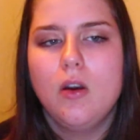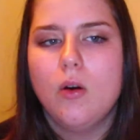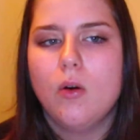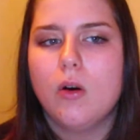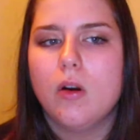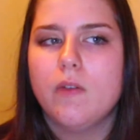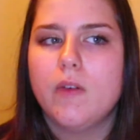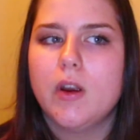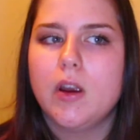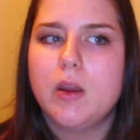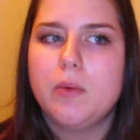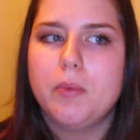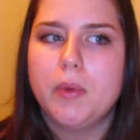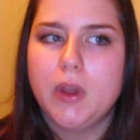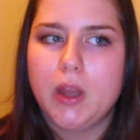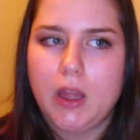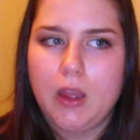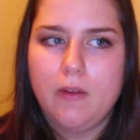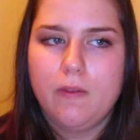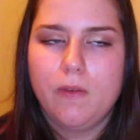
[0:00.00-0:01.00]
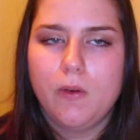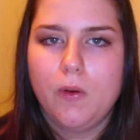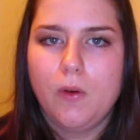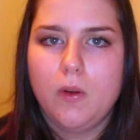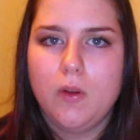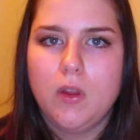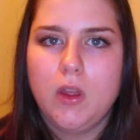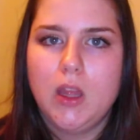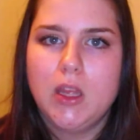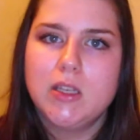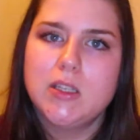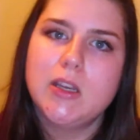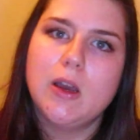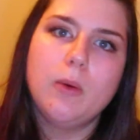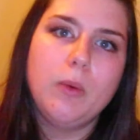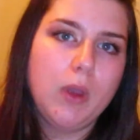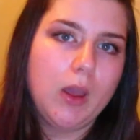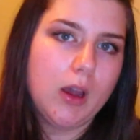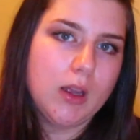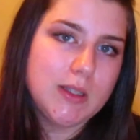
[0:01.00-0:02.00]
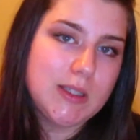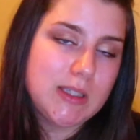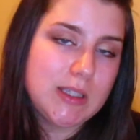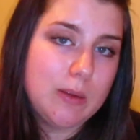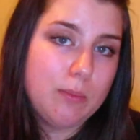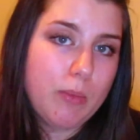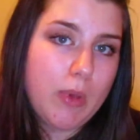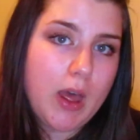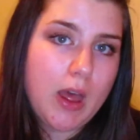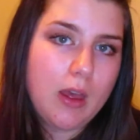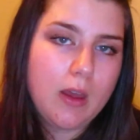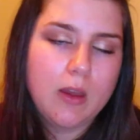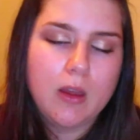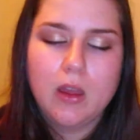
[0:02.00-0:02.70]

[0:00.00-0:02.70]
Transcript: or very playful until we got Simba.